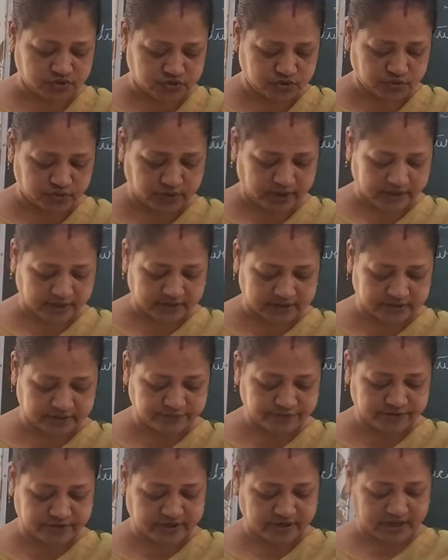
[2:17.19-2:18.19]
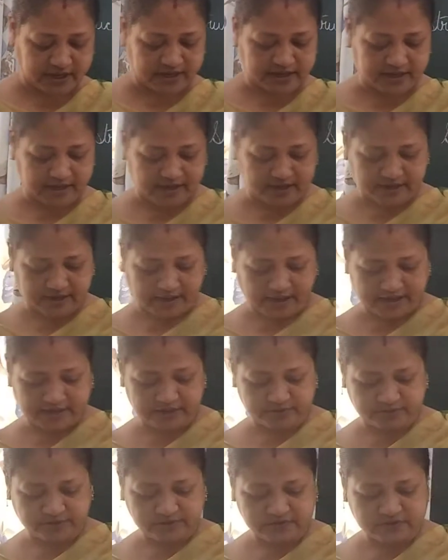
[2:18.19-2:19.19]
so different
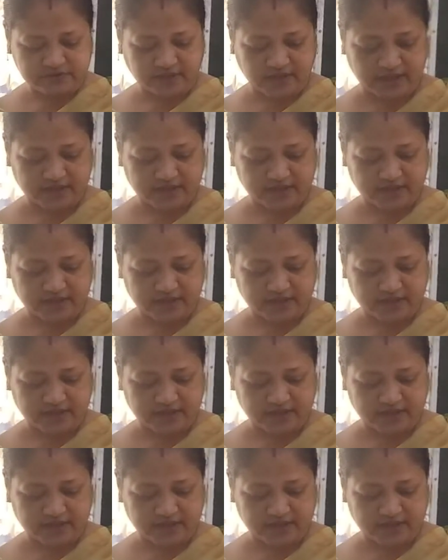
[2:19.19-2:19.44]
elements.